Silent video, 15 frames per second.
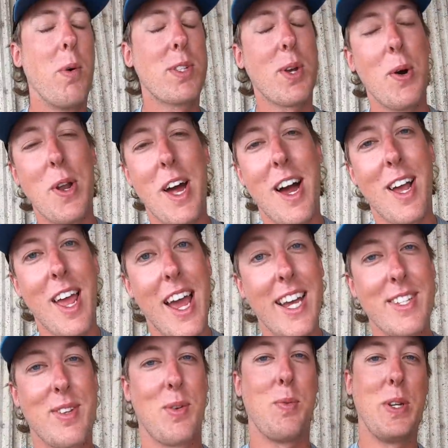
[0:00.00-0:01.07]
What's going on,
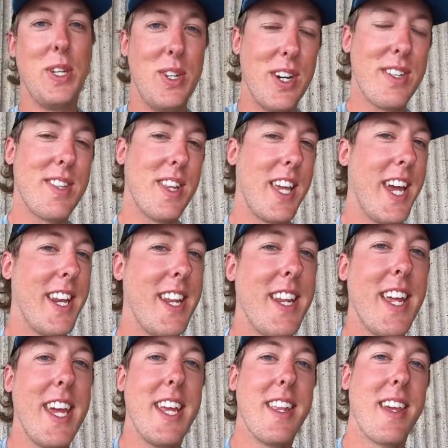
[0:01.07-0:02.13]
guys? We just
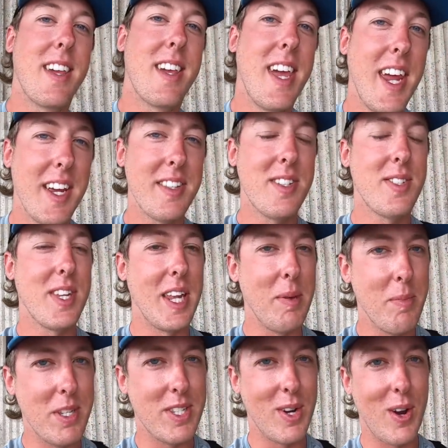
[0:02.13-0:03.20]
landed in Kansas
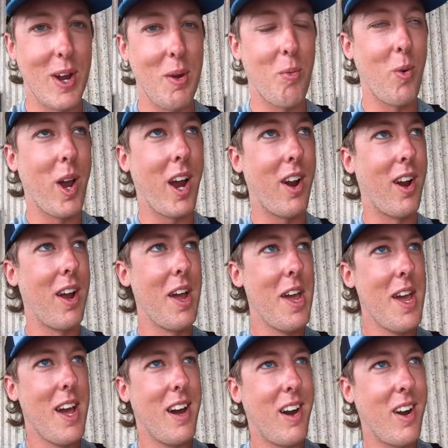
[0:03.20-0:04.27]
City, Missouri, where
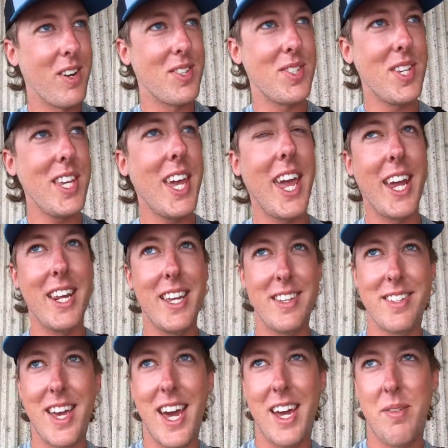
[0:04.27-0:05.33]
our C8
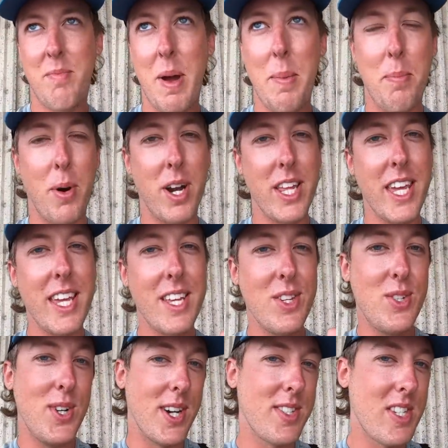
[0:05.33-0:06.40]
is at. My buddy
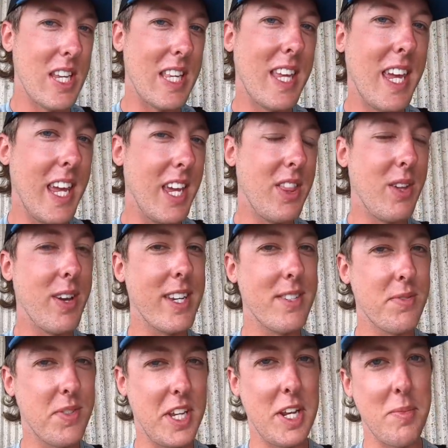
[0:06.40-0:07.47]
Justin Keith, you
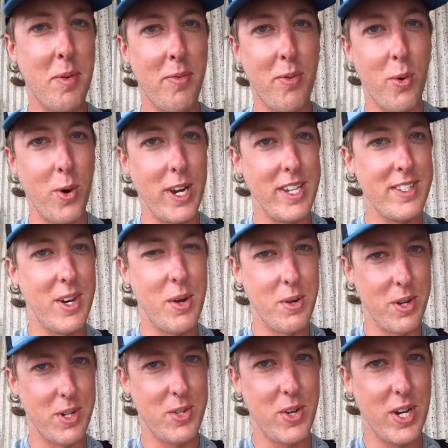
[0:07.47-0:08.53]
guys have seen him before. He's the
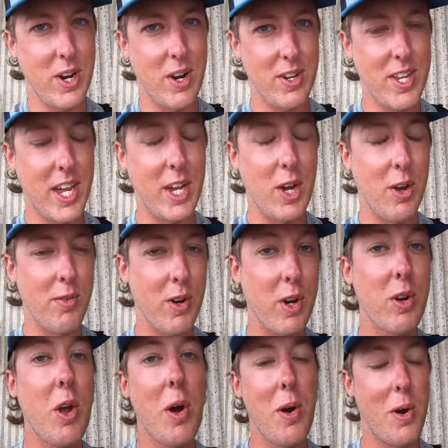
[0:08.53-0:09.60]
owner of Streetcar
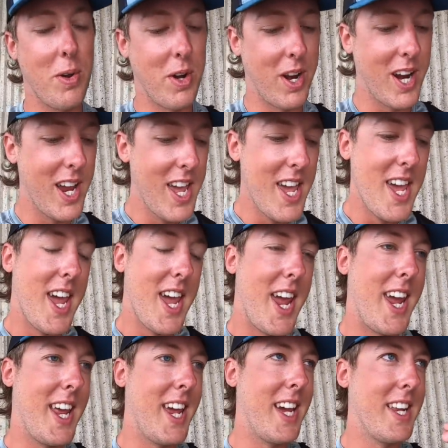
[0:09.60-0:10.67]
Takeover, co-owner,
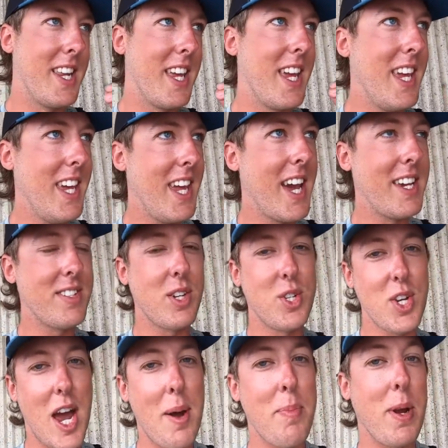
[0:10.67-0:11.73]
and he has a
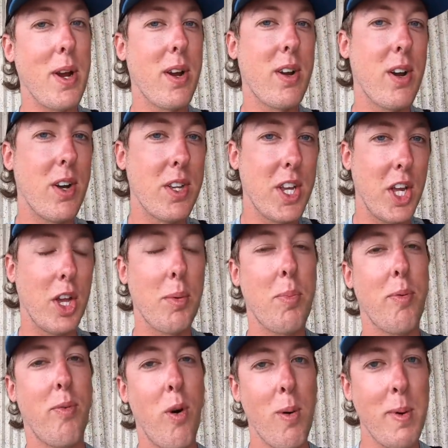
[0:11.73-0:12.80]
shop here called Killer
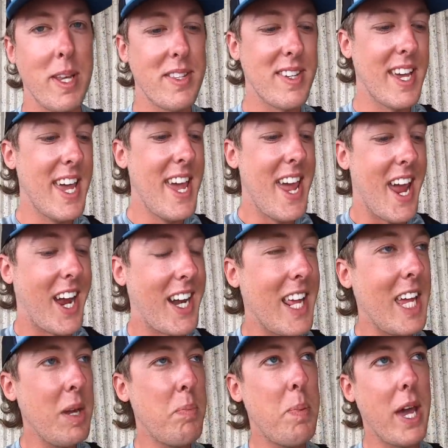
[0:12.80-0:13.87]
Performance, and
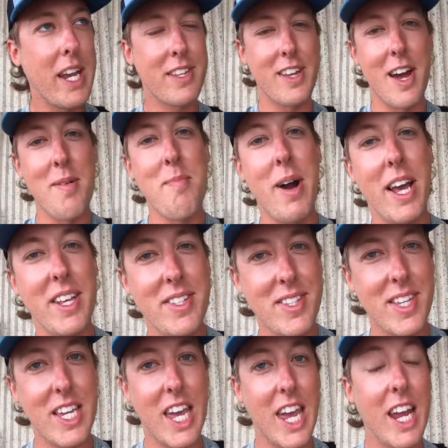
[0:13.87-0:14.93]
he picked up my
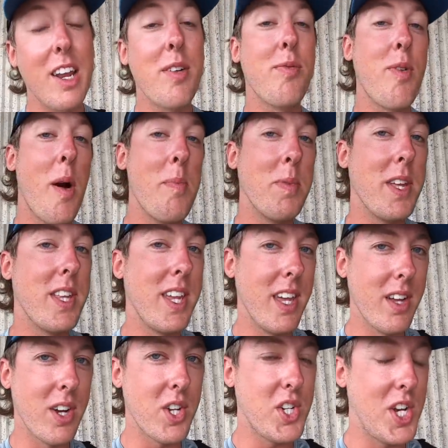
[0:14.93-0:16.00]
C8 from the
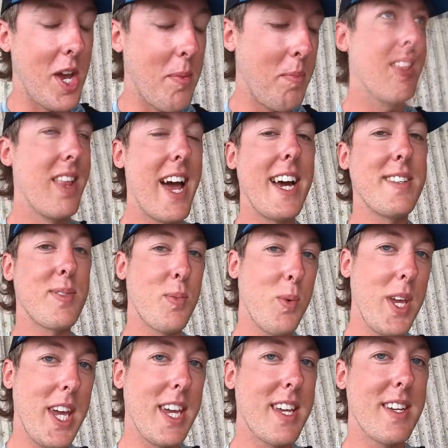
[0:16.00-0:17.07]
dealership last
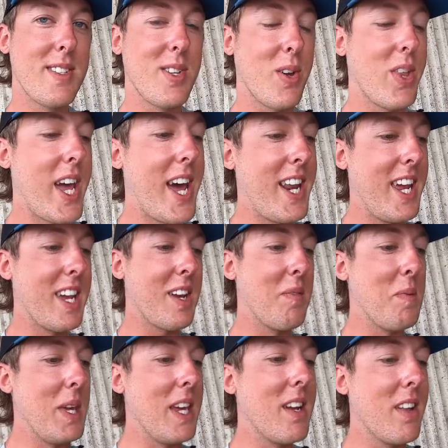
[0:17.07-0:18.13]
week so that it
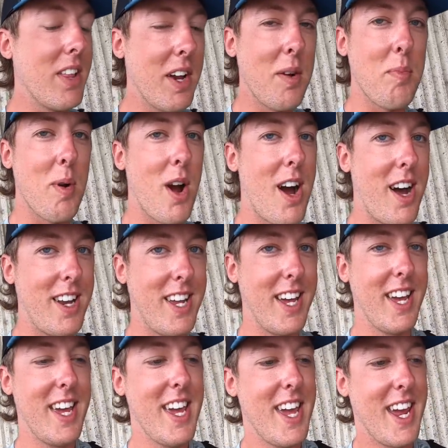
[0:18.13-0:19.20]
could be clear broad
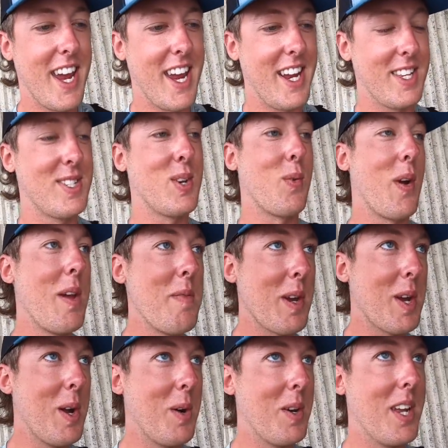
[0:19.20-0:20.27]
and
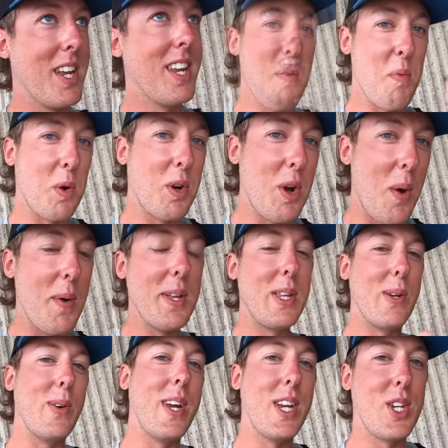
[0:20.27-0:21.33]
ceramic coated, and we're
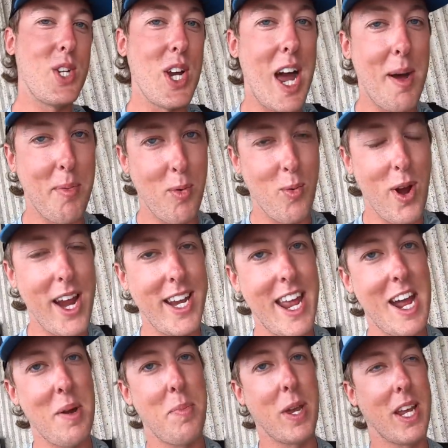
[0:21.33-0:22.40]
going to his shop right
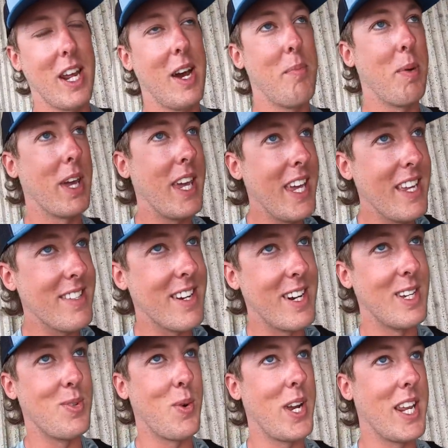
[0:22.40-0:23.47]
now to pick it up, but he is
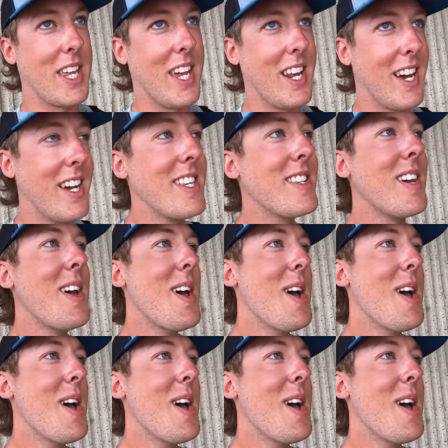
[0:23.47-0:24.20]
on his way to get us.